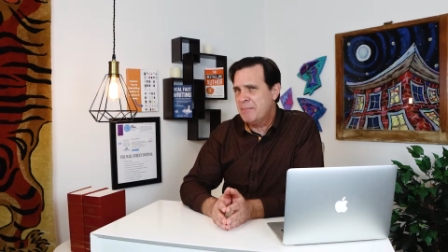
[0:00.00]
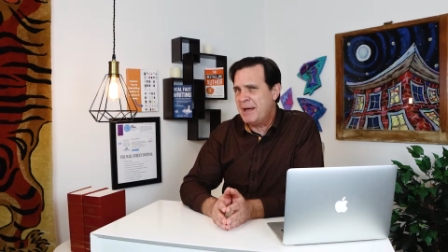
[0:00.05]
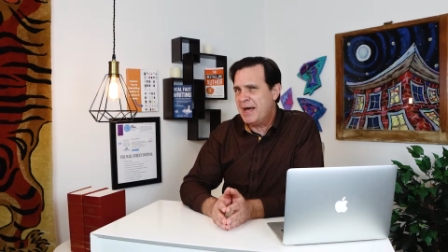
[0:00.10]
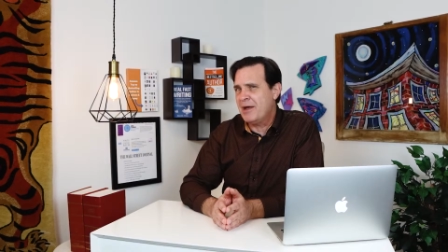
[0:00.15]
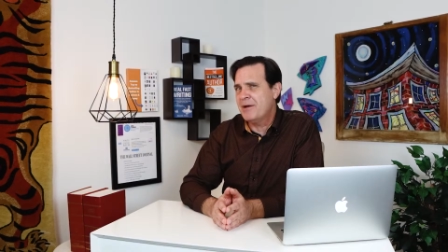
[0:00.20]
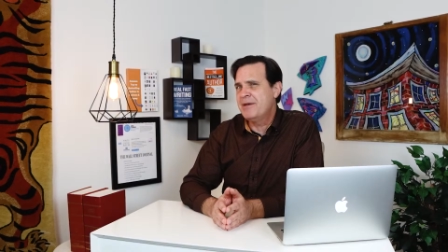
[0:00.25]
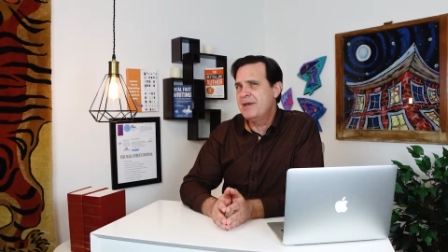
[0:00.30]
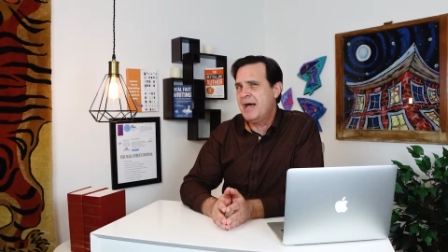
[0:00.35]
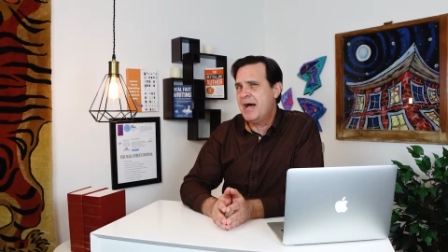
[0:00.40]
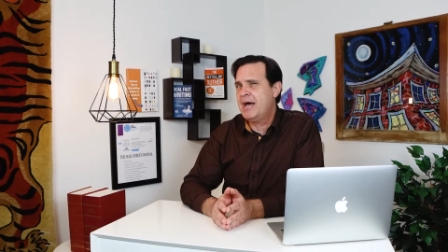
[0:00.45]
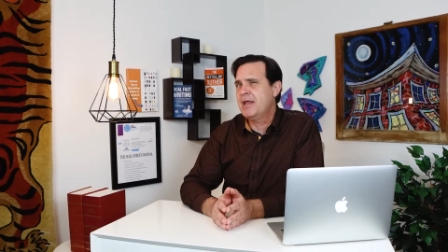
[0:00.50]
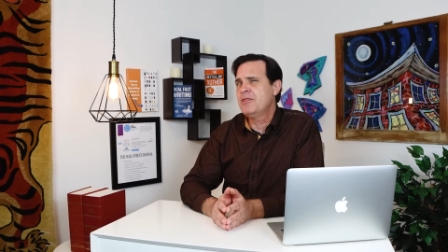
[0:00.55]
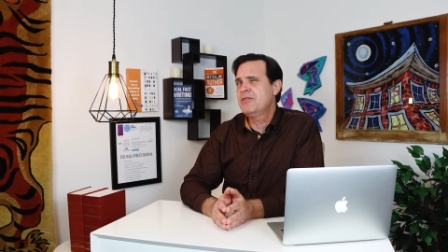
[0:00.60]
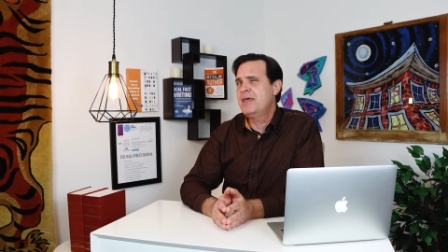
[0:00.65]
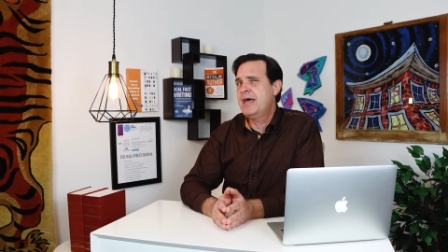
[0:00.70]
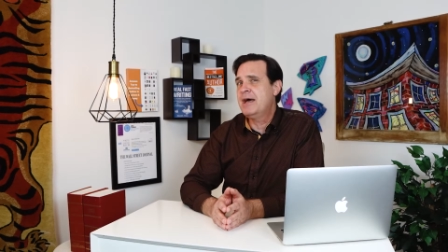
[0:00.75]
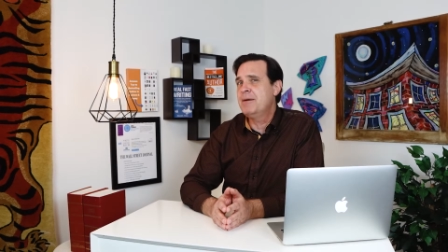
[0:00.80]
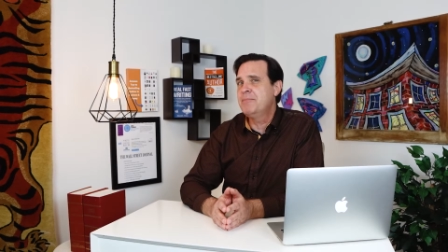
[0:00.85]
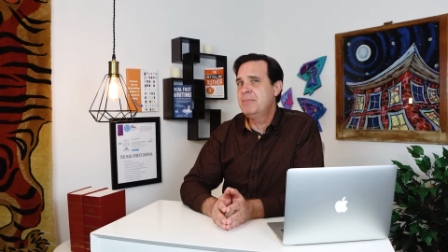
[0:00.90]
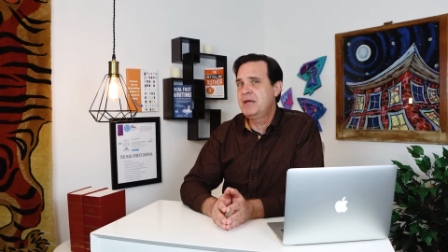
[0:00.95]
about not
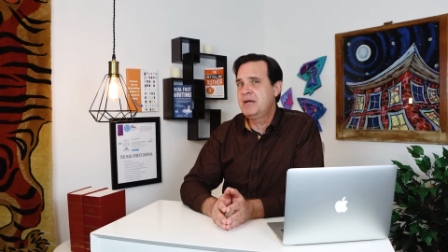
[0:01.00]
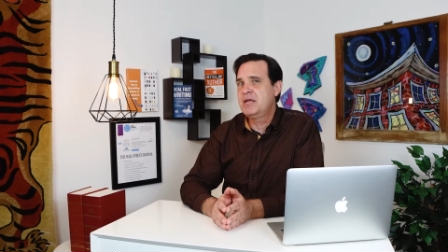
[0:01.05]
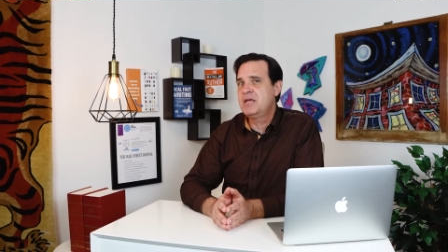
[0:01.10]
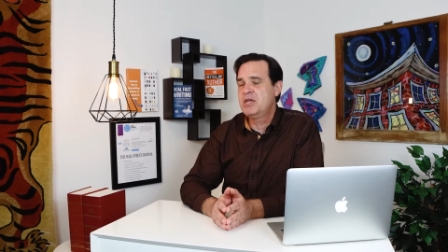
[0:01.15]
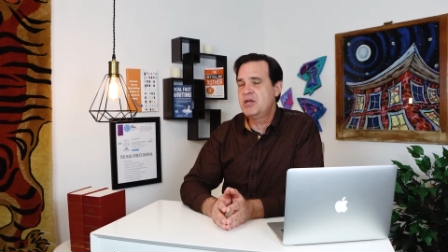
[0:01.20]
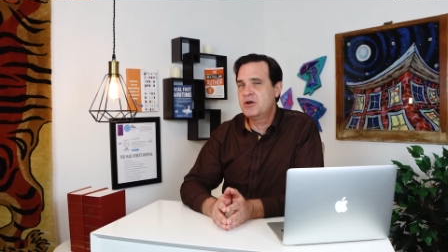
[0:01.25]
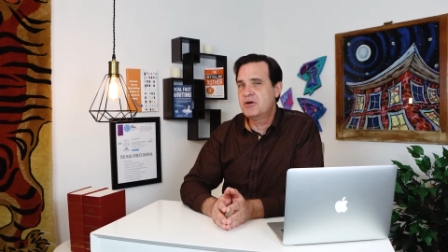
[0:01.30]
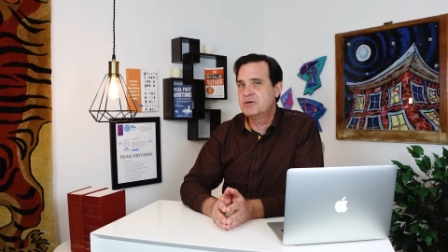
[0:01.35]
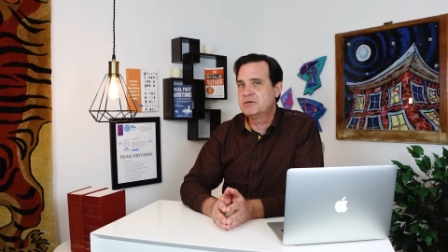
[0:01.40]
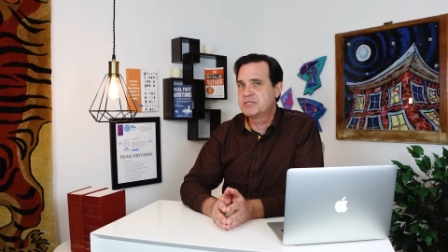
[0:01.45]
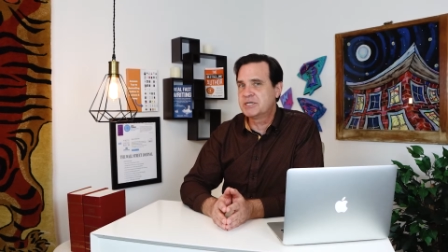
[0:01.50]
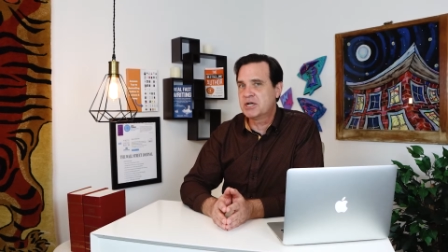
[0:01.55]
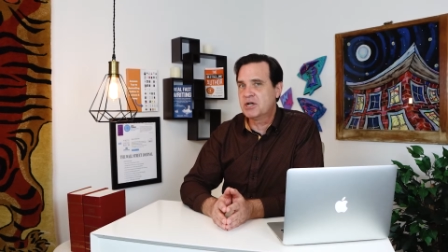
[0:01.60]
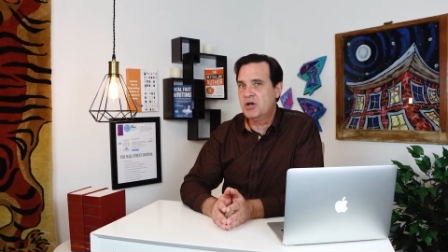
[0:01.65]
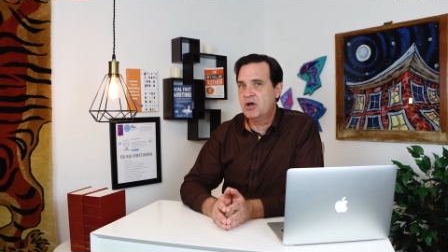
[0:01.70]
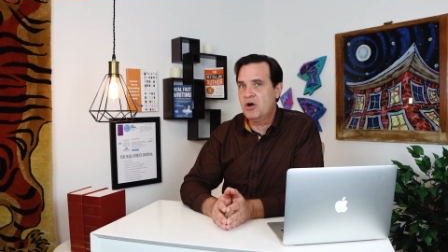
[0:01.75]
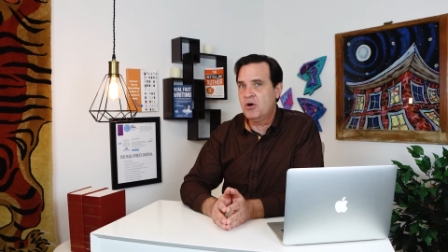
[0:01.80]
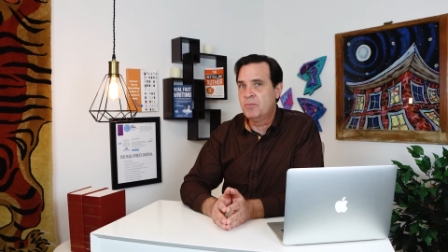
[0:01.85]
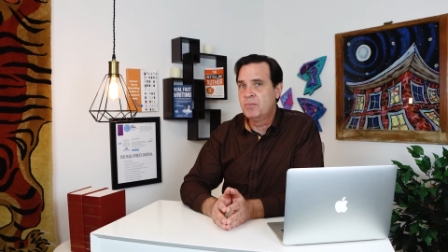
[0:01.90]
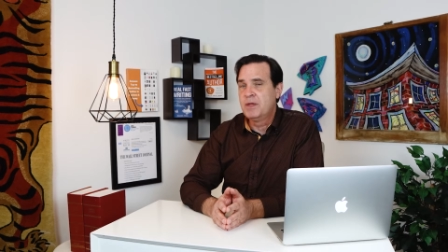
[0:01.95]
that many years
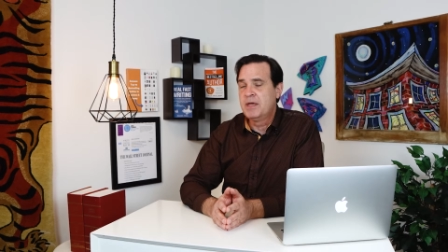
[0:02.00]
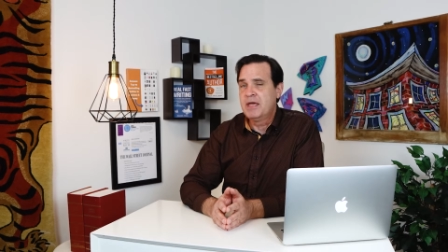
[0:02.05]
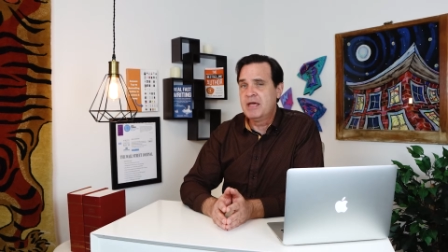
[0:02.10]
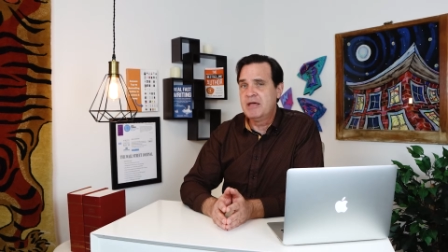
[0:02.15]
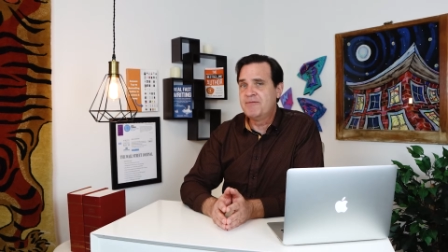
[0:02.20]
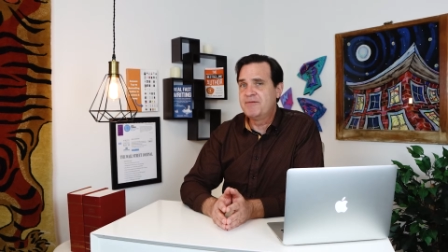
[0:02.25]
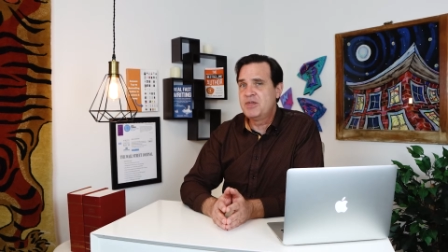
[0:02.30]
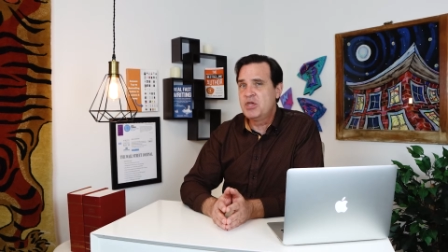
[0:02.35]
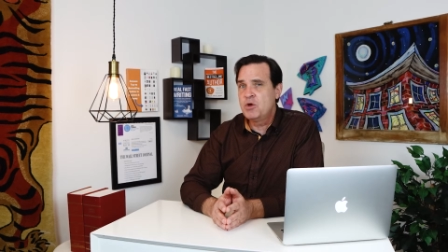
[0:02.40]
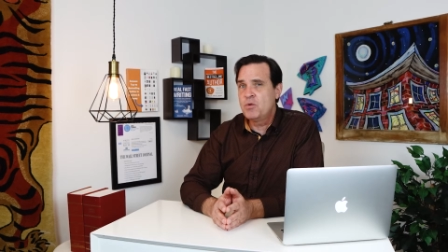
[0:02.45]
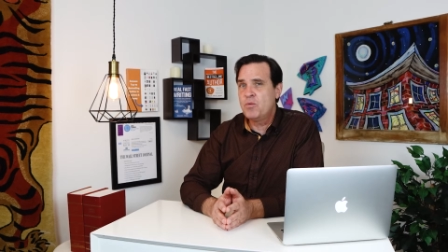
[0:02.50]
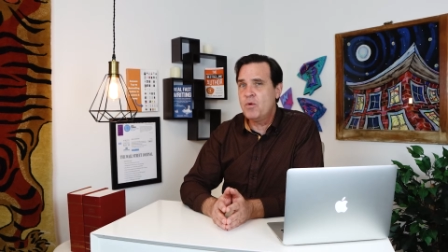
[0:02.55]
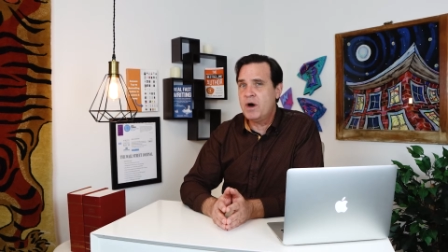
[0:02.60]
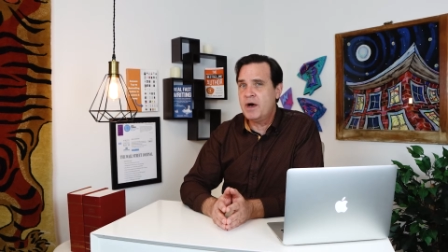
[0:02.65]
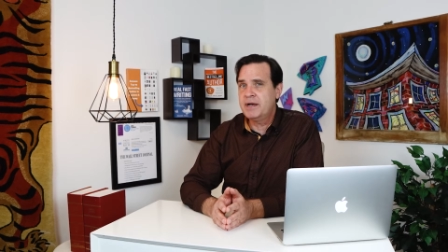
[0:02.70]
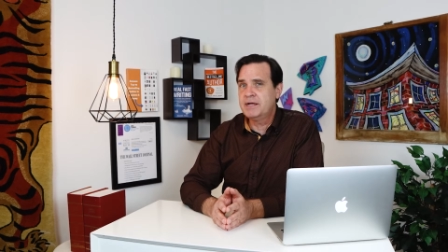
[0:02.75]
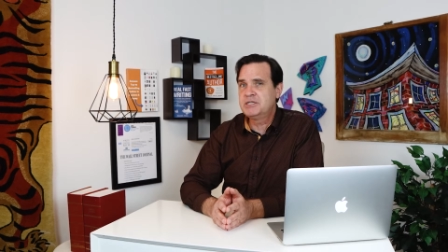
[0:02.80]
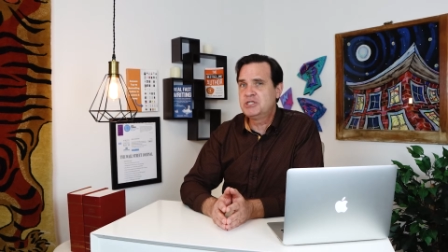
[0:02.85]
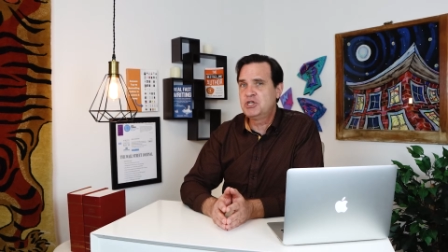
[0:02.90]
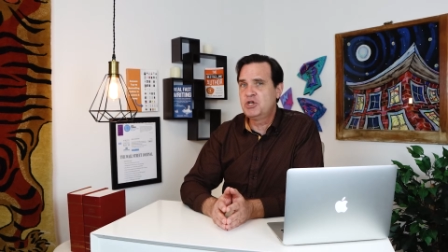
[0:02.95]
ago, if you
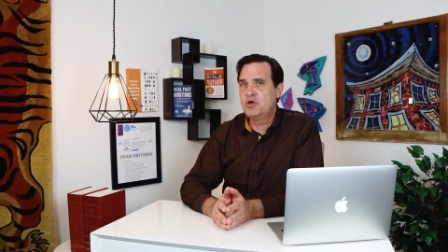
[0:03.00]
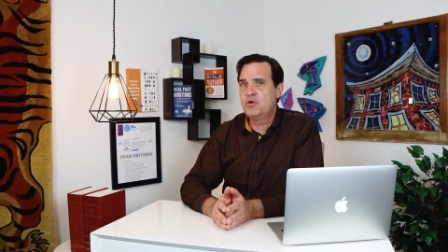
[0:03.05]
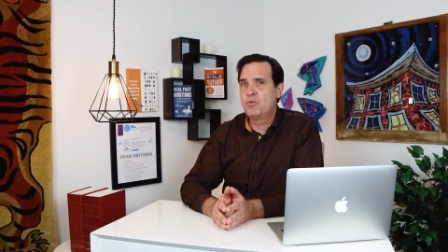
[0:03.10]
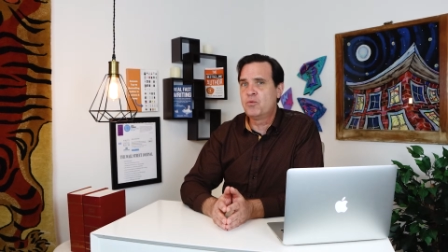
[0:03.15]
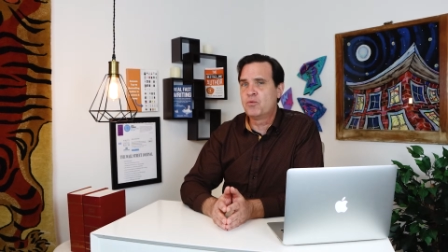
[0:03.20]
wanted to